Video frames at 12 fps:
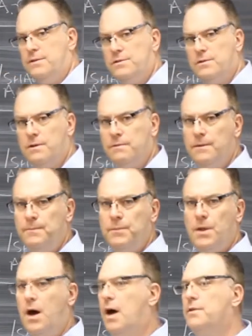the sort of
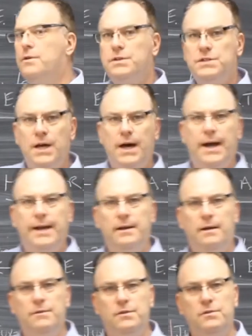other side
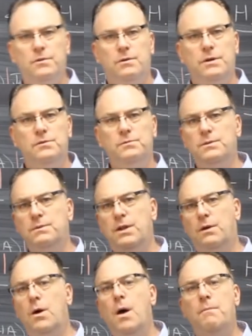of the story.
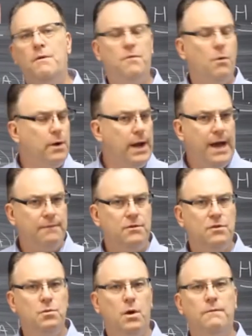So, before and
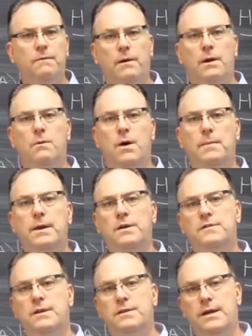afters work very well
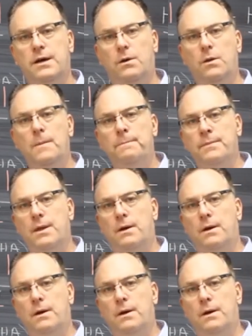because they tell